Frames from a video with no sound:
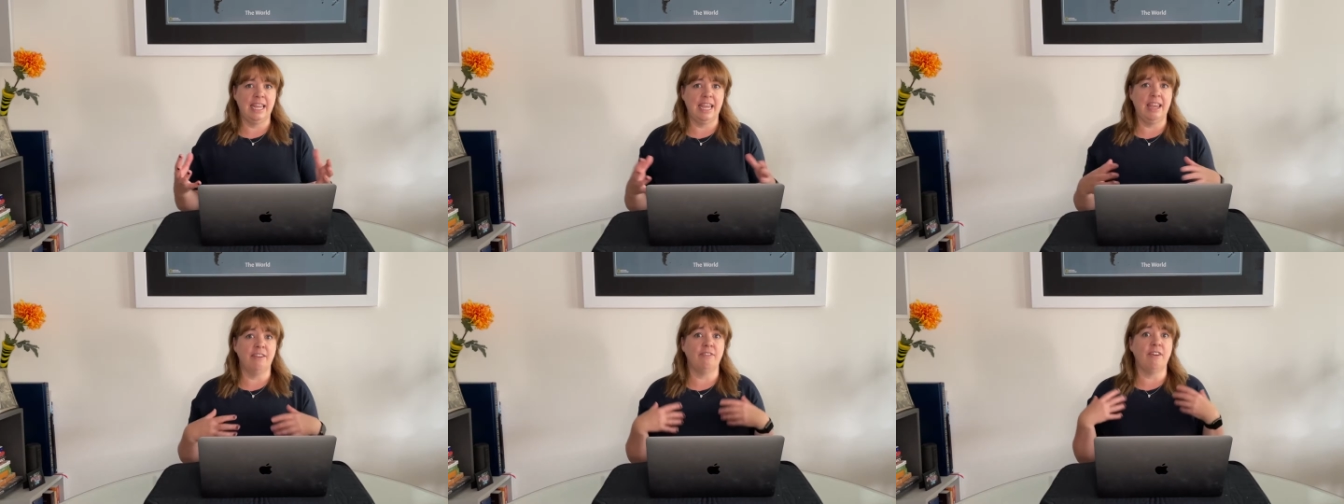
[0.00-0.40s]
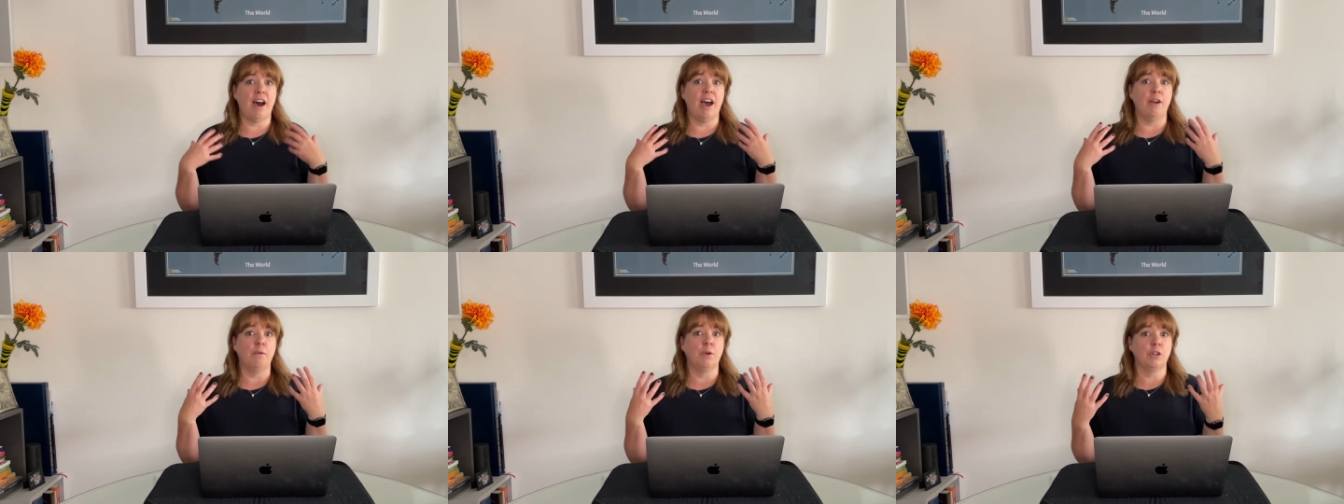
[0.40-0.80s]
if
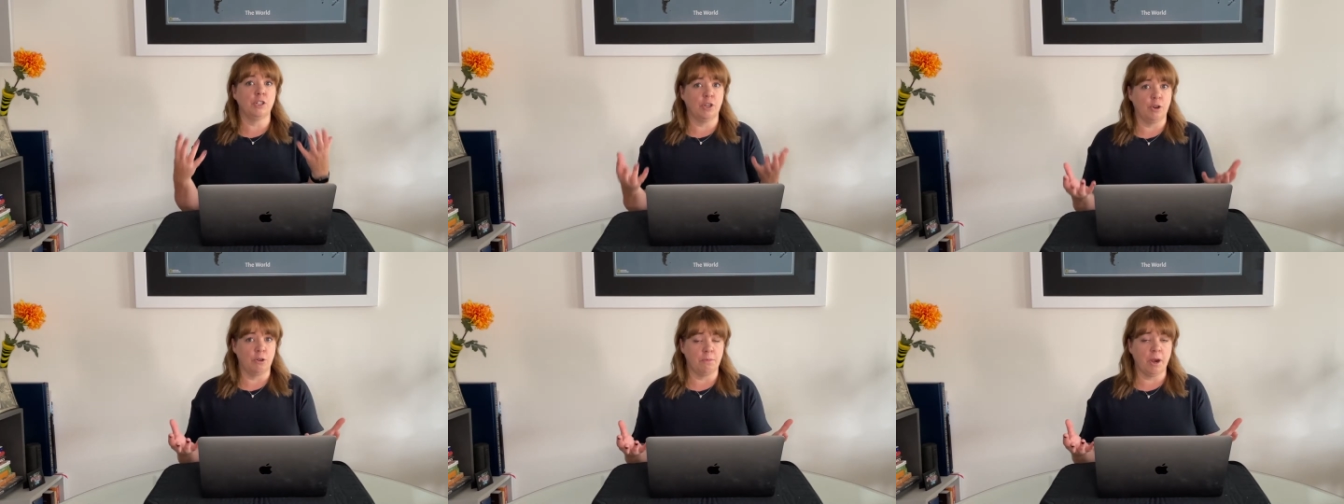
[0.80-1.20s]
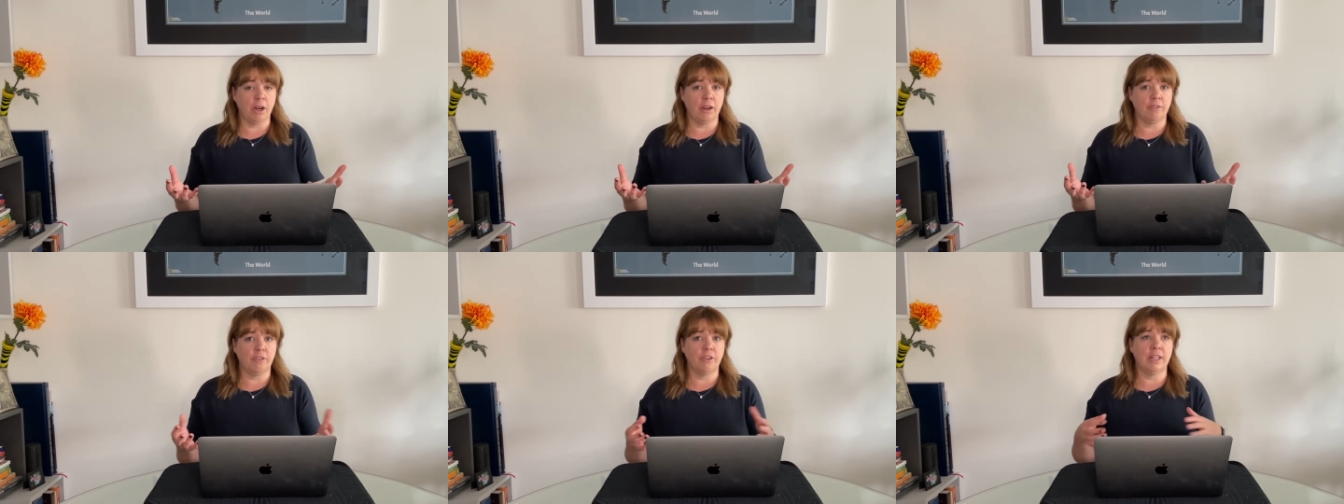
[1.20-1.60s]
I were to go to
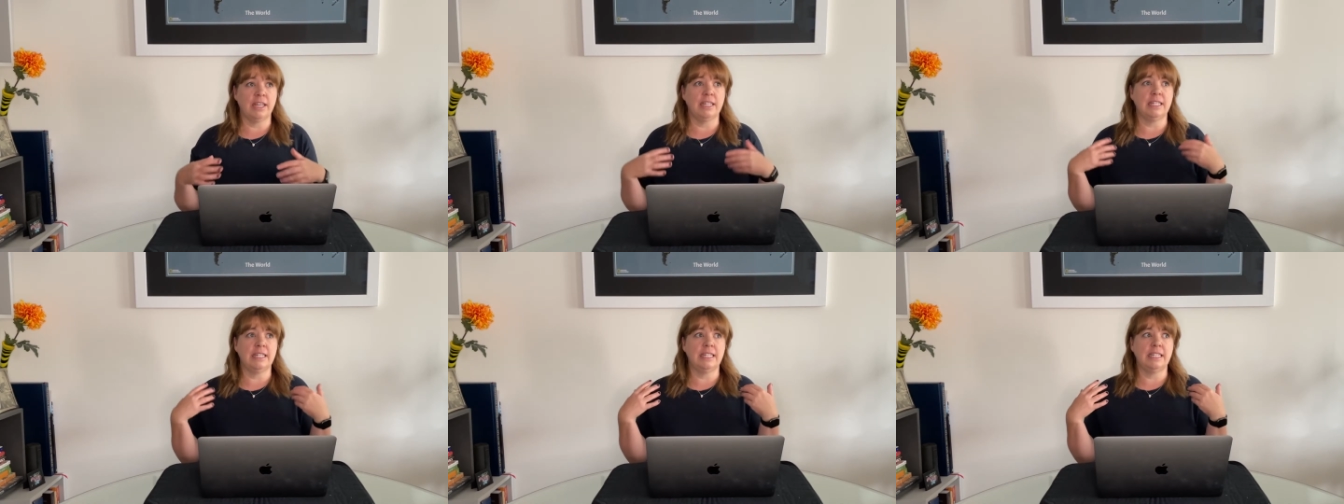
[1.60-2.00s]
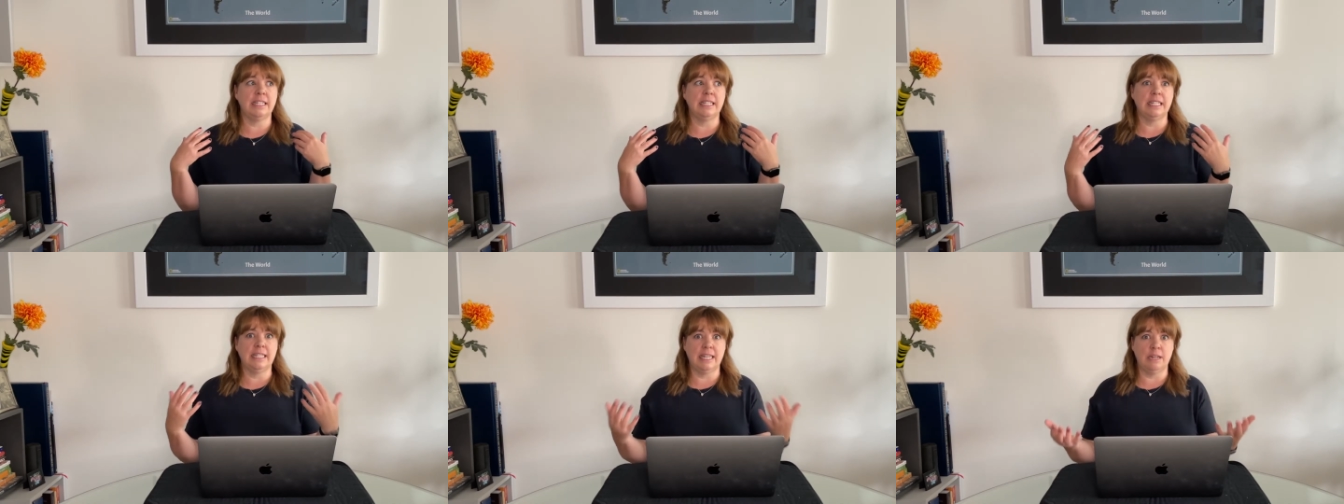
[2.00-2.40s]
market for this,
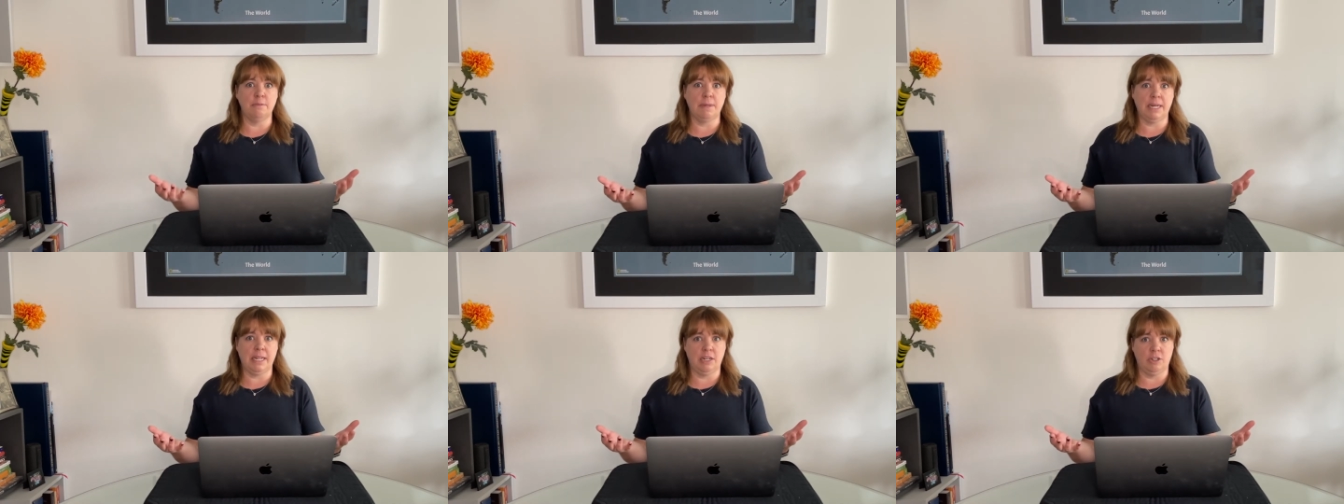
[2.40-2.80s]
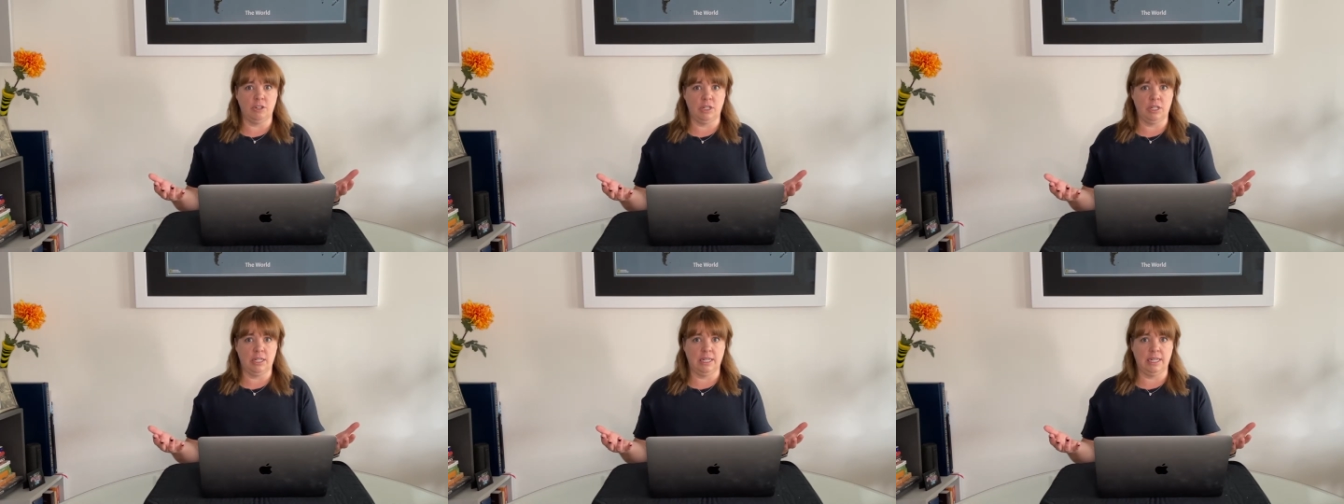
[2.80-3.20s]
is anybody
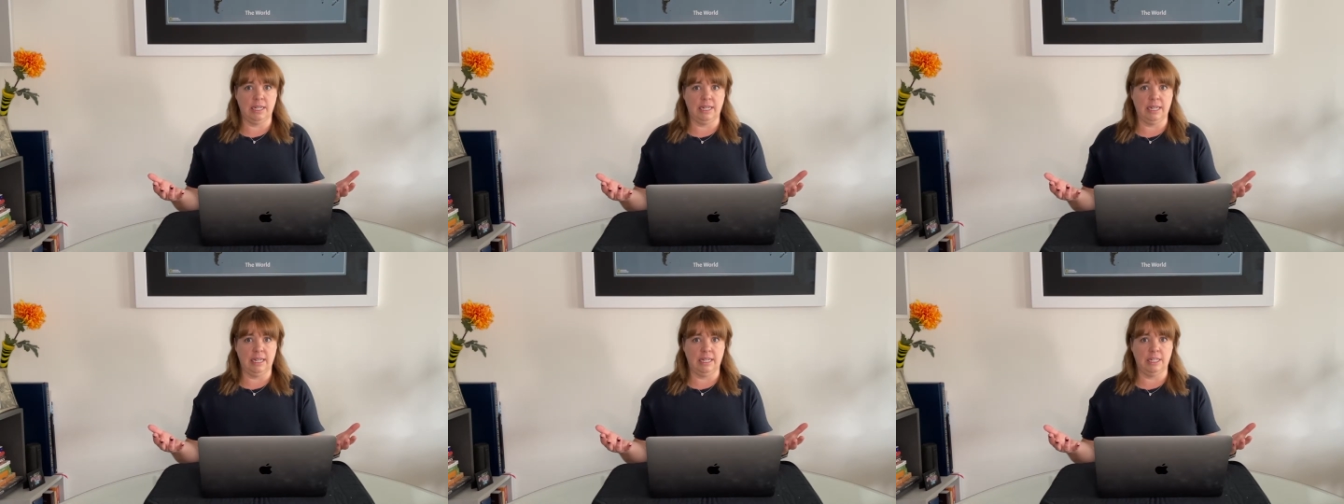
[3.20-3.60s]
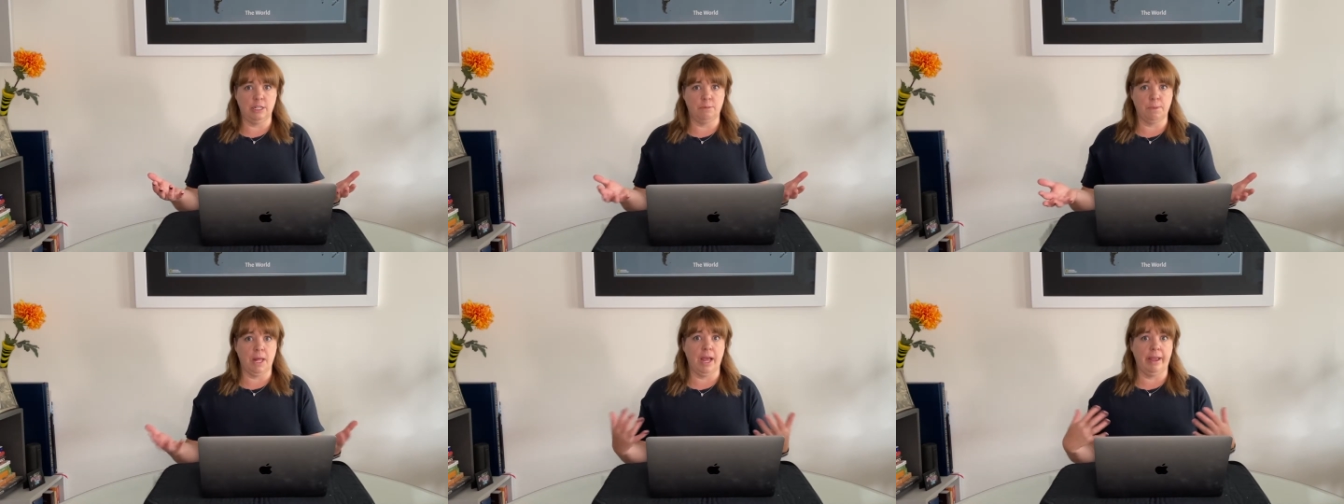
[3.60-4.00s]
interested in
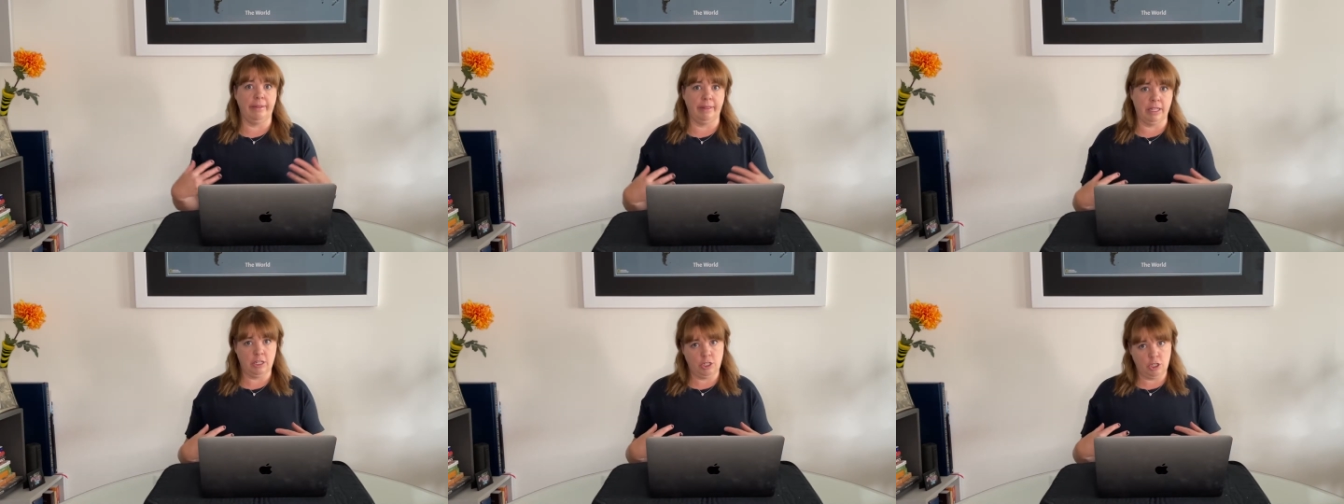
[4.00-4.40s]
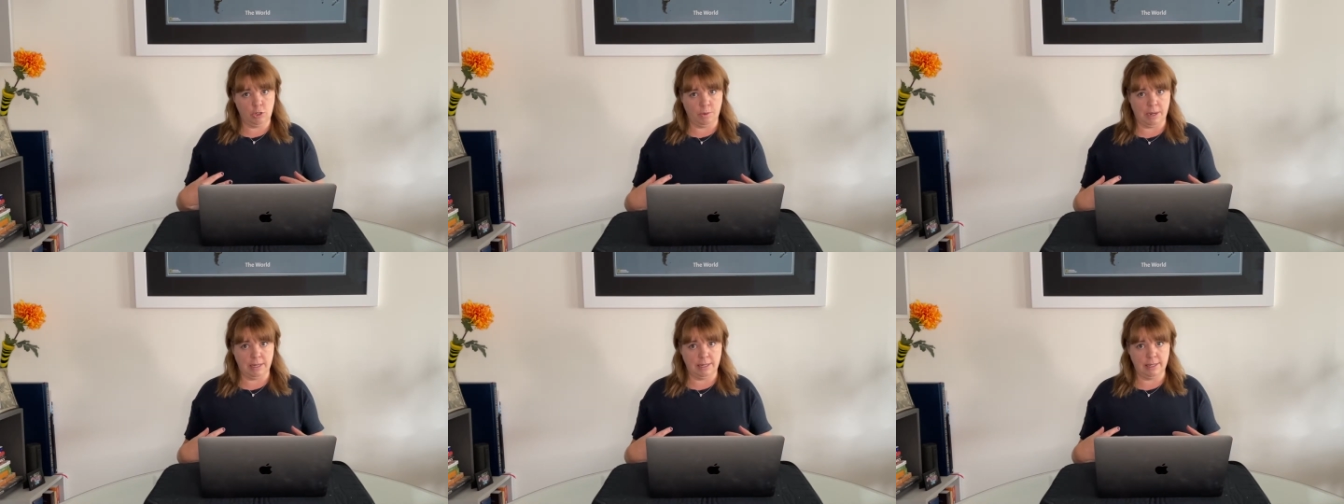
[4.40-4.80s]
supplying this to
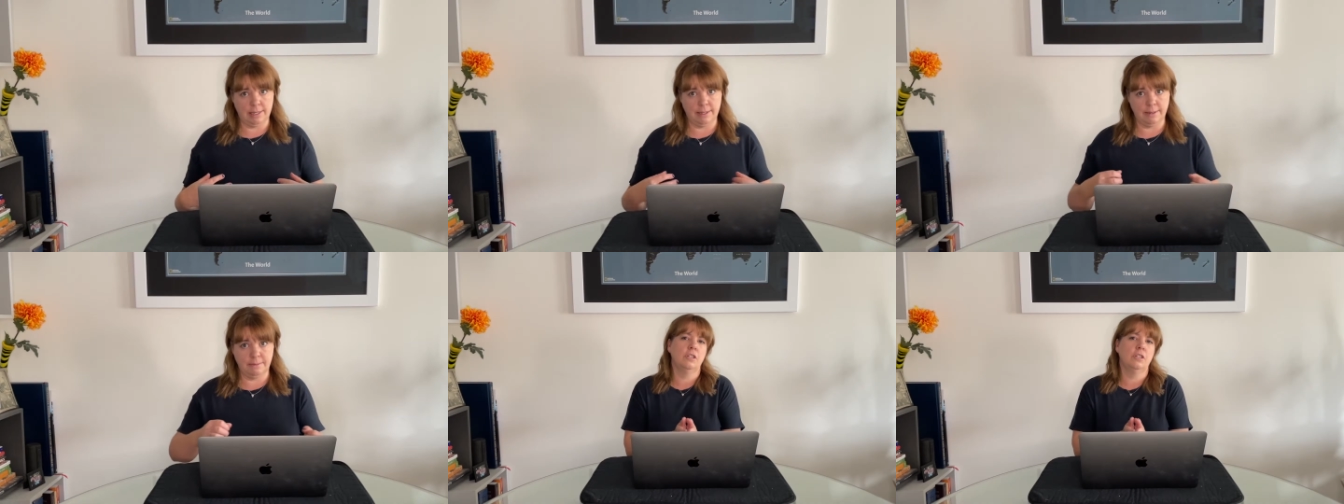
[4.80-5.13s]
us?